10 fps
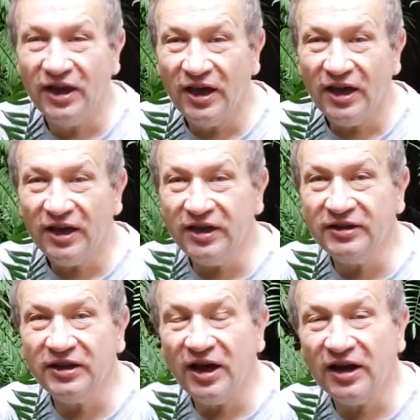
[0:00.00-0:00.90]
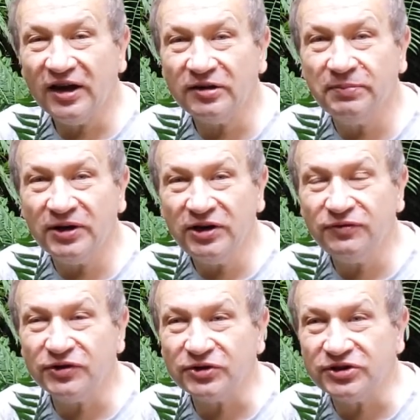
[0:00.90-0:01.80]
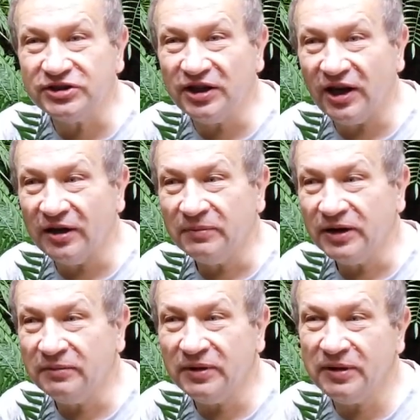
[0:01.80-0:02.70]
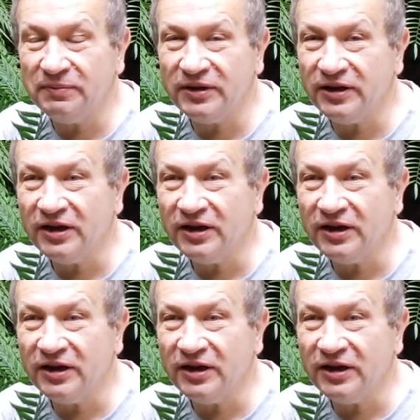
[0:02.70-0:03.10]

In Carboniferous time, and maybe